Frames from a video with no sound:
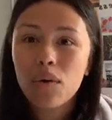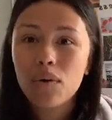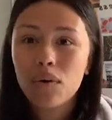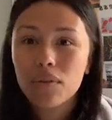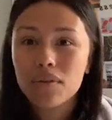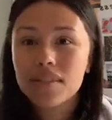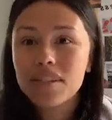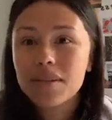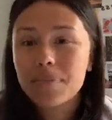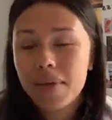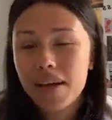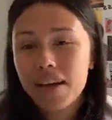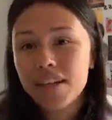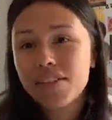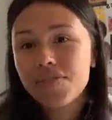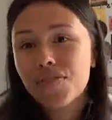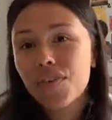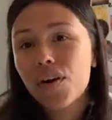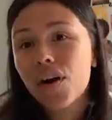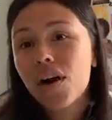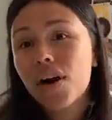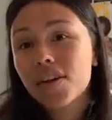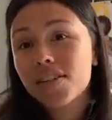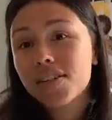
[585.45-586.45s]
hold space
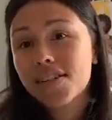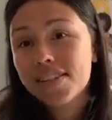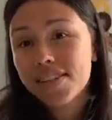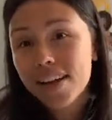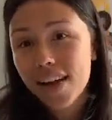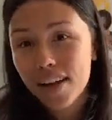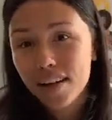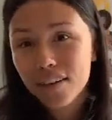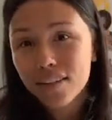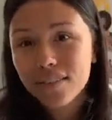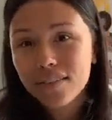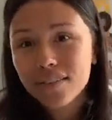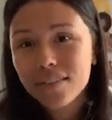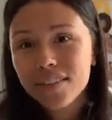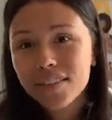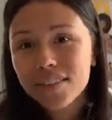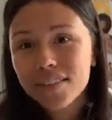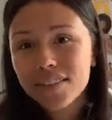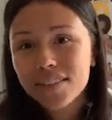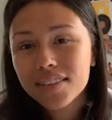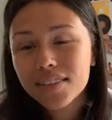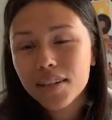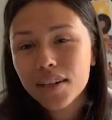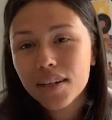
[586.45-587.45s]
for
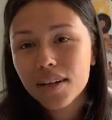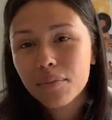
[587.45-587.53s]
ourselves,